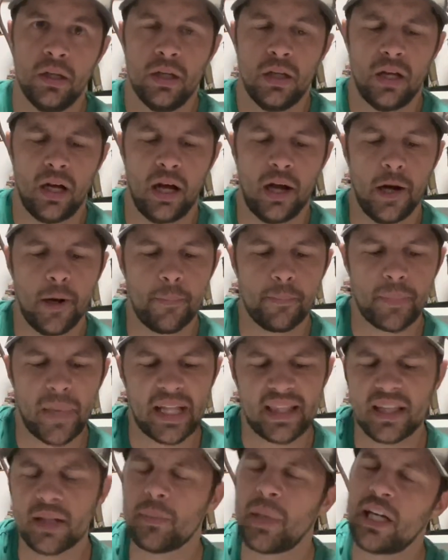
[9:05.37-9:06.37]
I
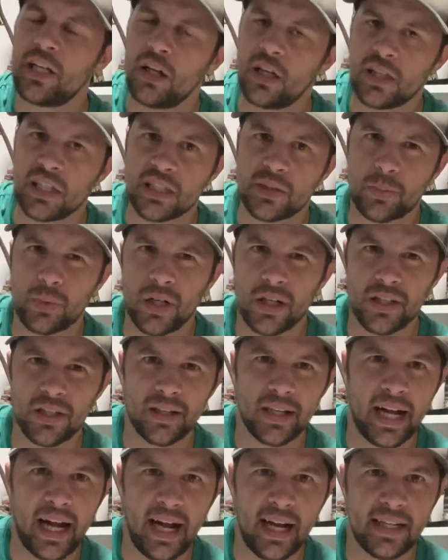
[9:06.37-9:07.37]
think my youngest brother
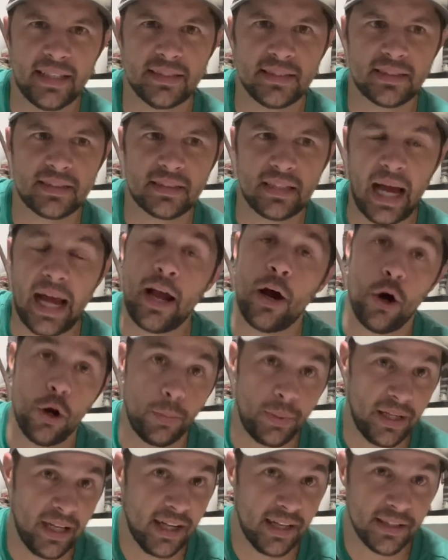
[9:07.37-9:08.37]
has, I hope
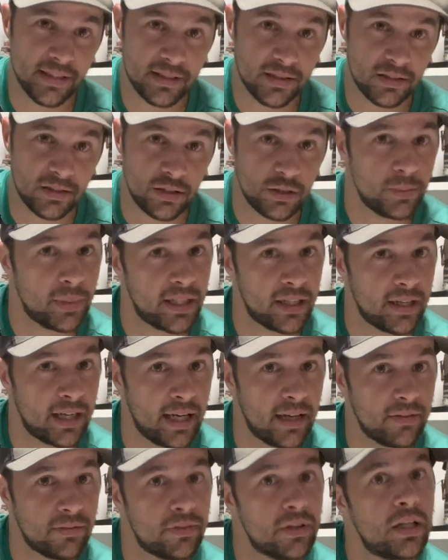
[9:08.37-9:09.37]
he has, you better
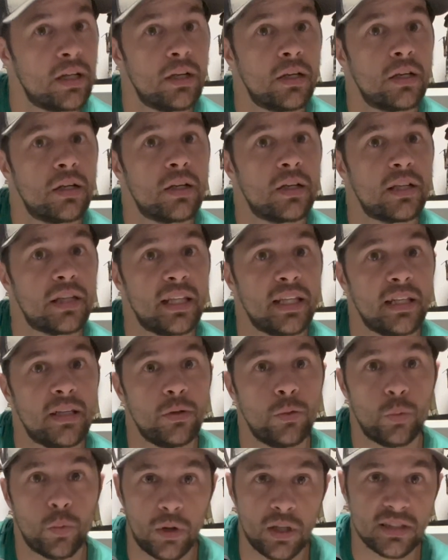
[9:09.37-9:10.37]
have, the
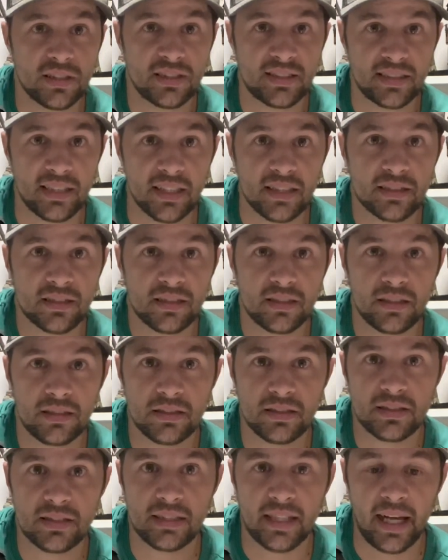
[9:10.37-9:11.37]
1/6
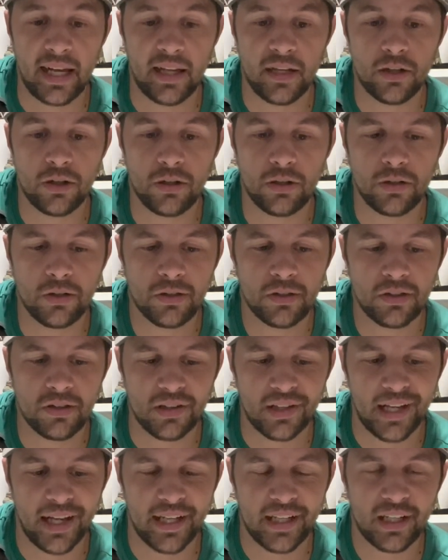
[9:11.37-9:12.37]
scale
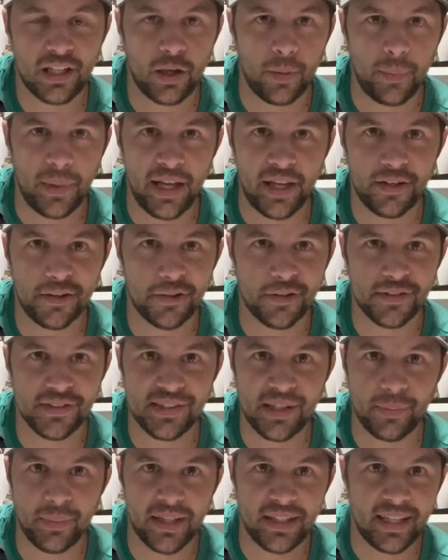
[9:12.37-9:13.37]
commandos
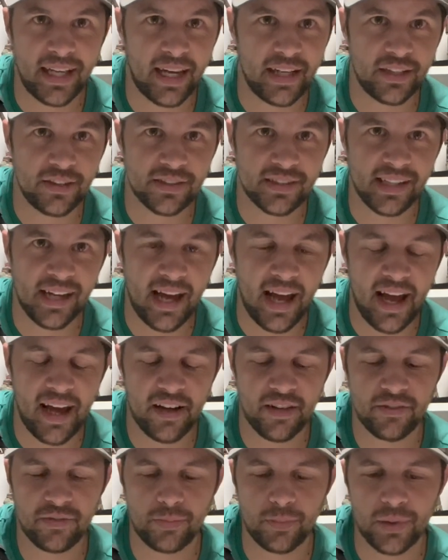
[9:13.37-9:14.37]
that my dad used to
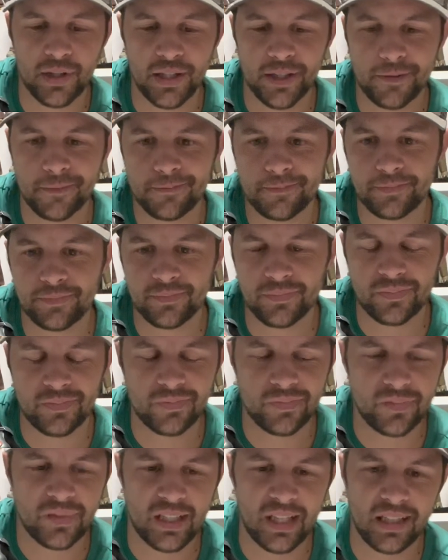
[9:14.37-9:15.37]
have, but
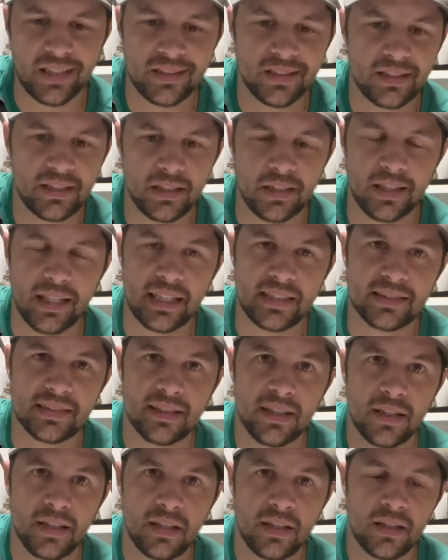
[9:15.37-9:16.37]
it's
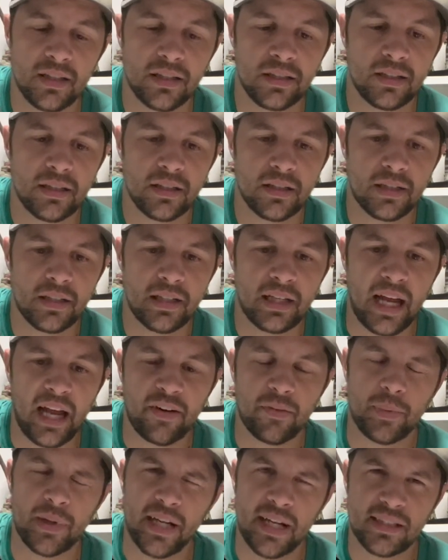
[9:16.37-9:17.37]

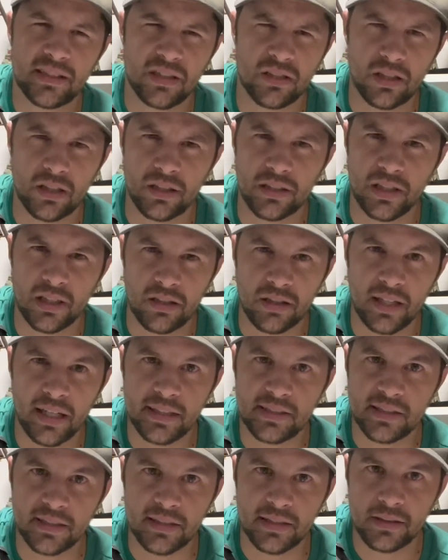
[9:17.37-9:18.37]
everybody has to learn their
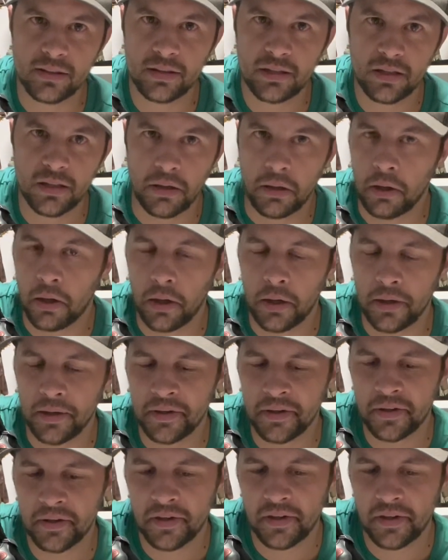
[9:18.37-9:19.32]
lesson on